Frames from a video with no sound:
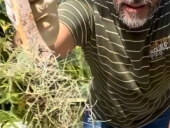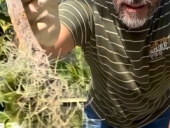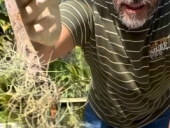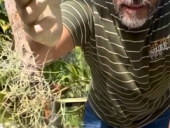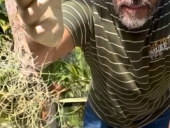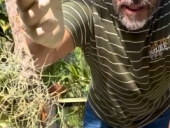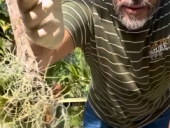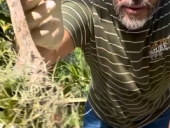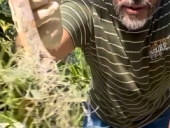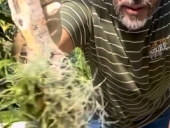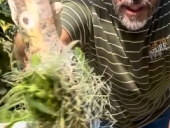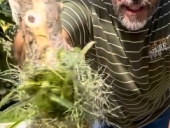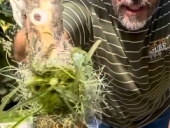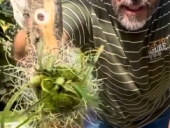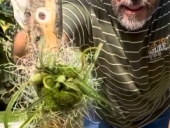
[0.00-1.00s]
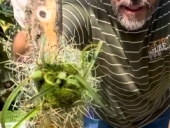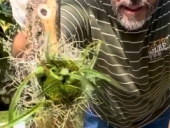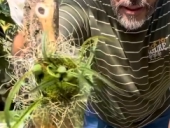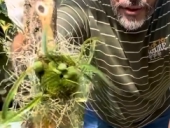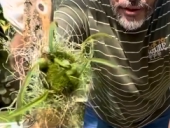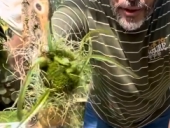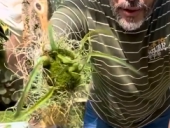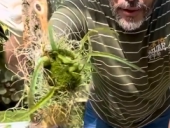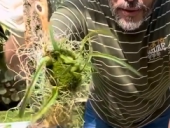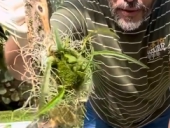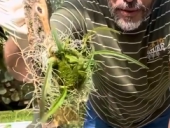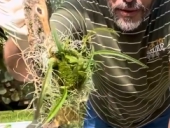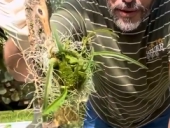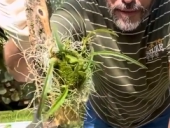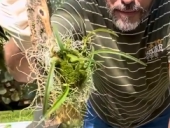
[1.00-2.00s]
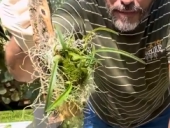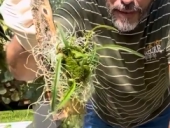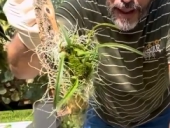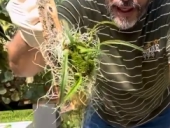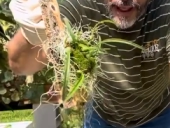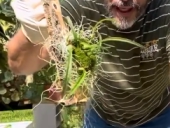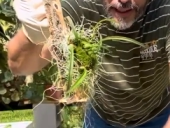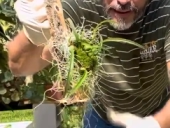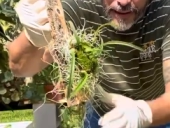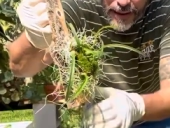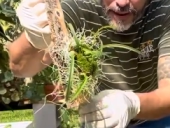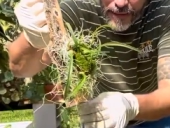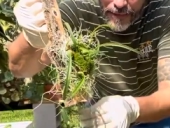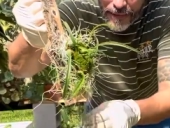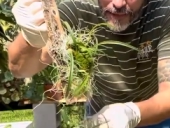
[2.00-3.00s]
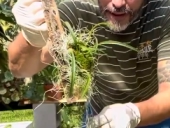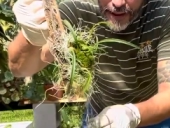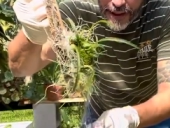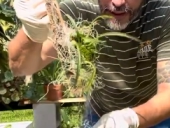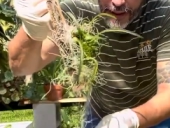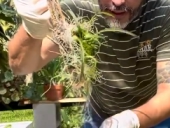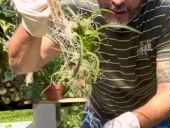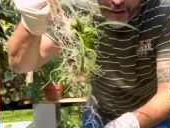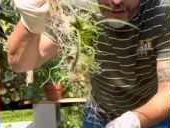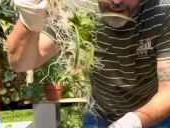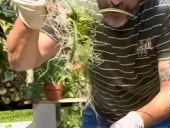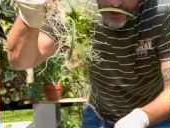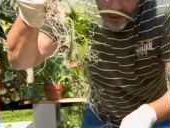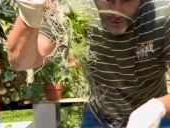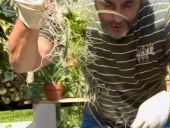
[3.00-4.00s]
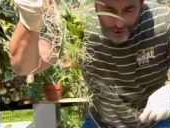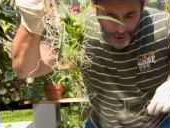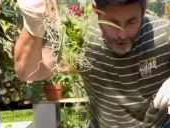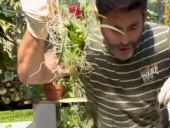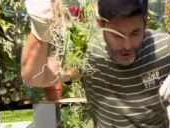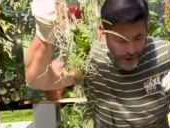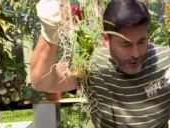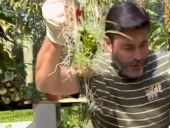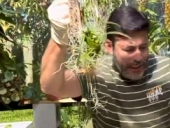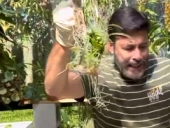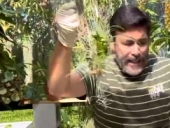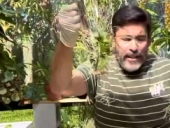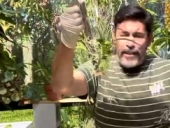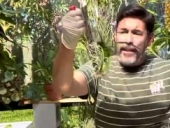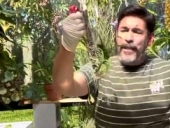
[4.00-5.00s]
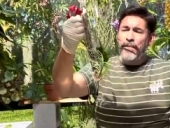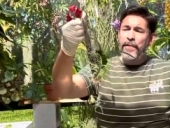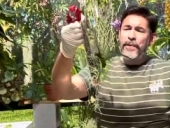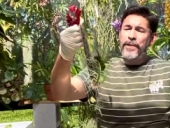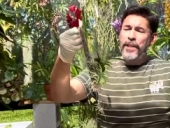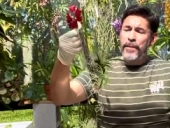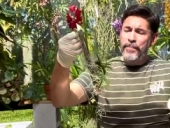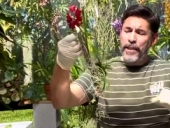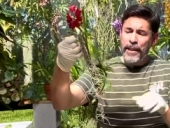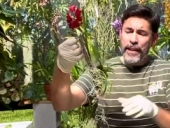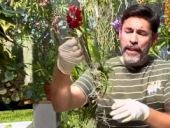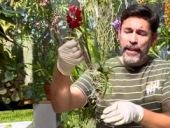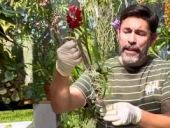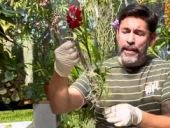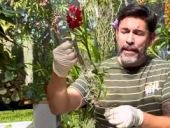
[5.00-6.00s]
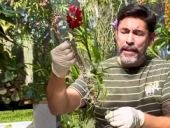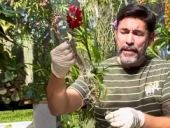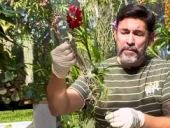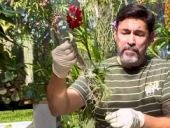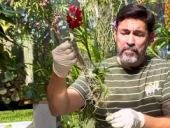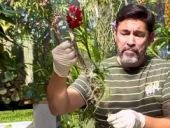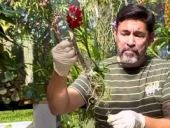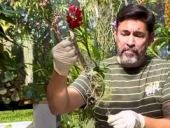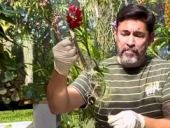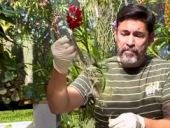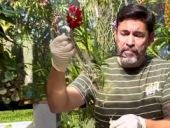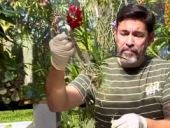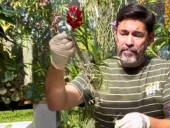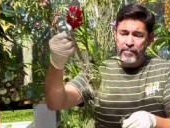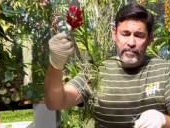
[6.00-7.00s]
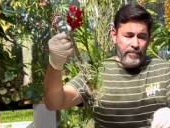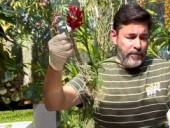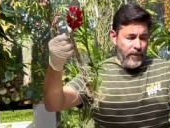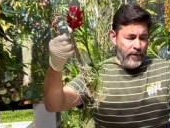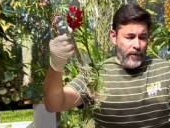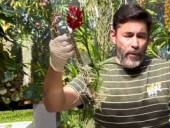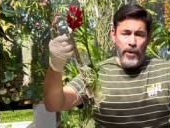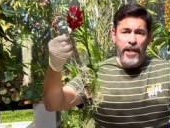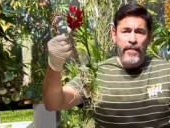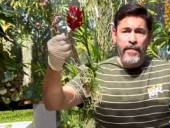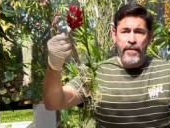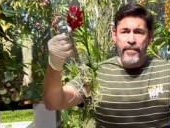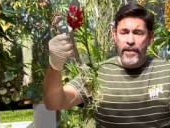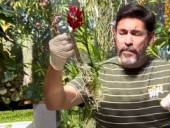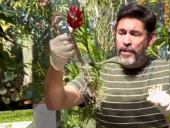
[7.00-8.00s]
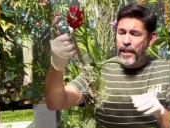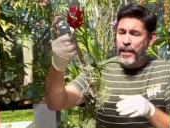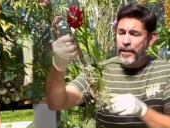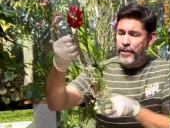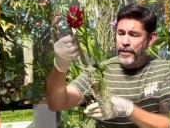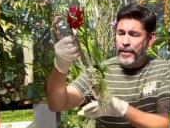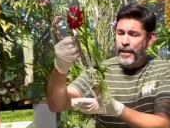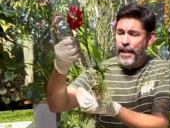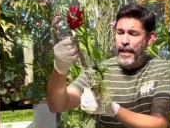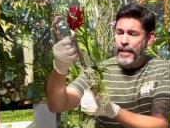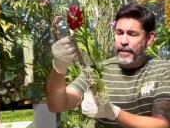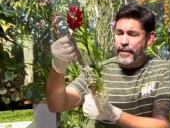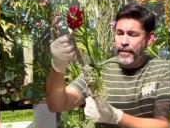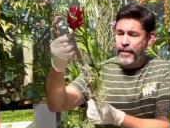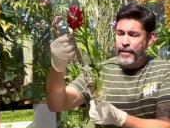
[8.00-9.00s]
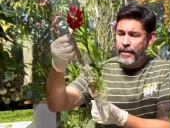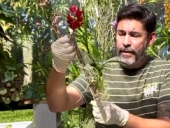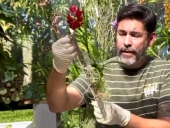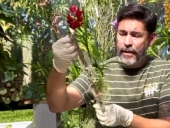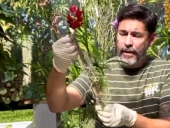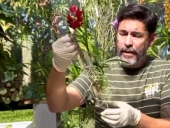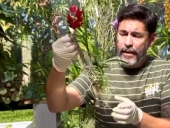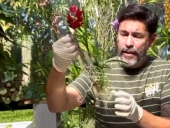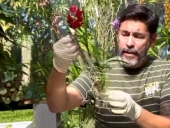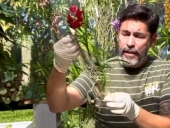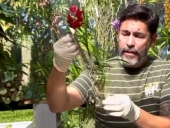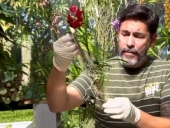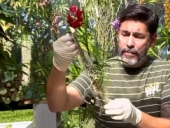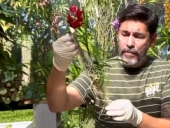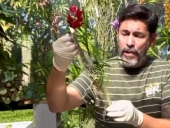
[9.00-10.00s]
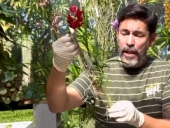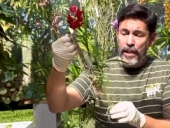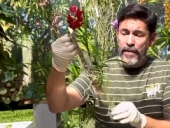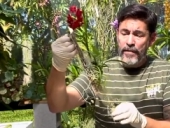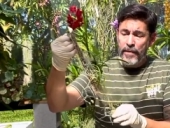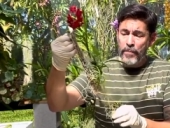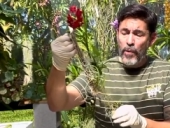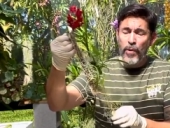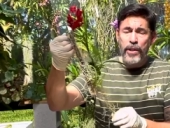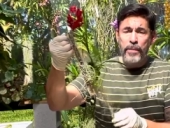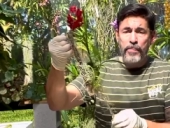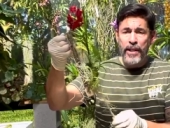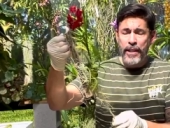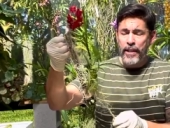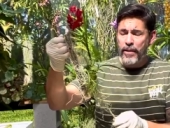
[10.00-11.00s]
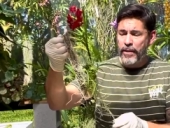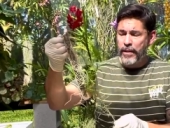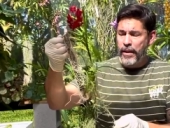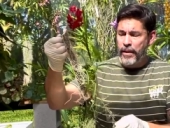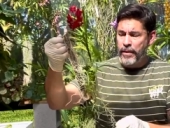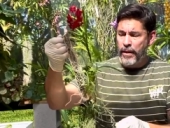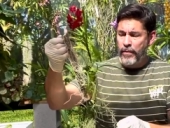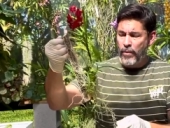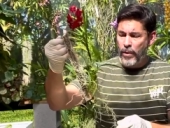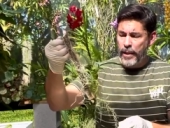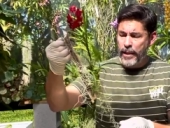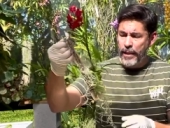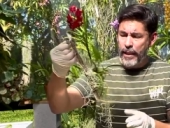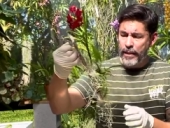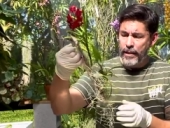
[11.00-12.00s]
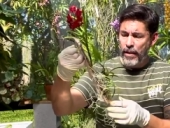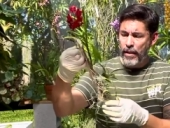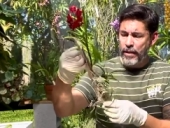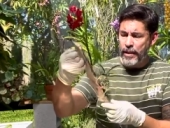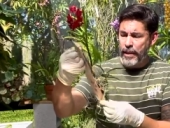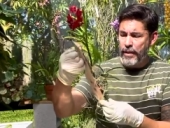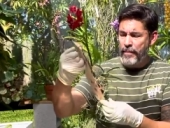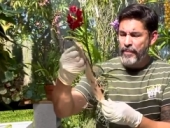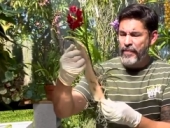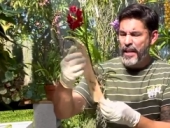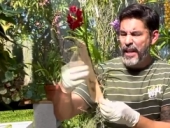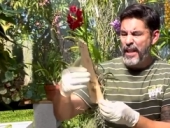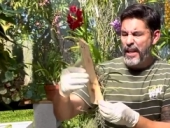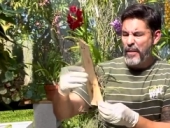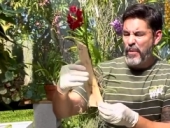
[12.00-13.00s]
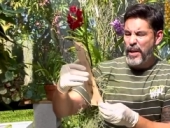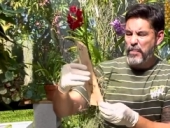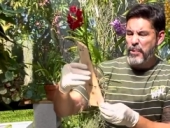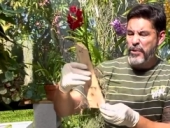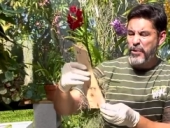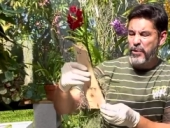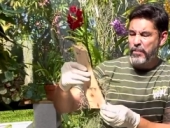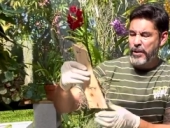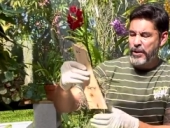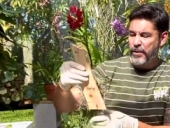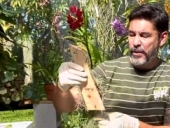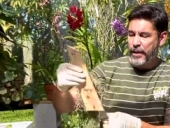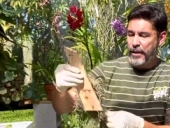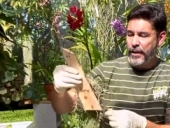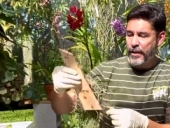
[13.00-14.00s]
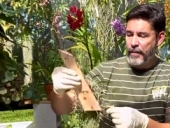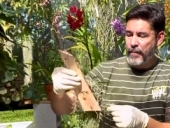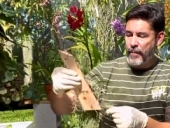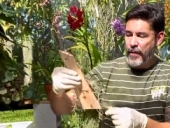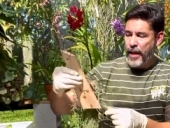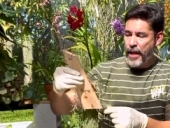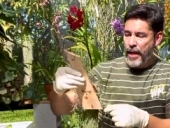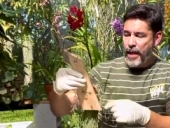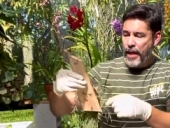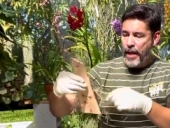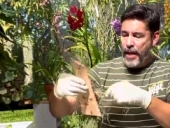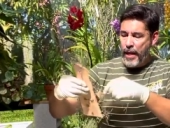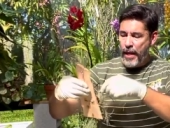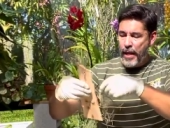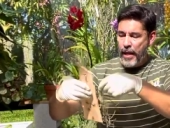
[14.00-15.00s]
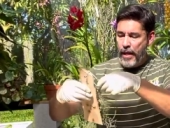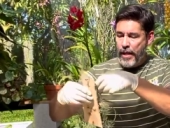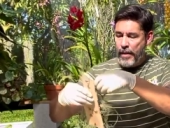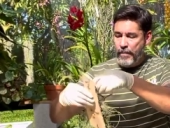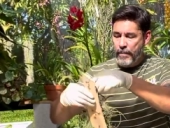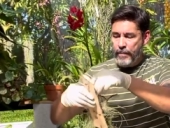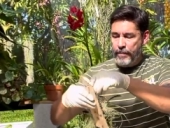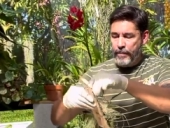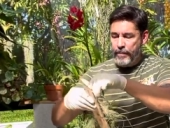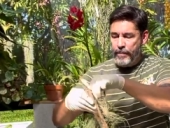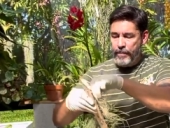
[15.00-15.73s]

I mean, you see these in the shows and they'll charge you easily for something like this 40 50 bucks and probably even more depending on on the orchid that's on there i do not want to put too much of this um,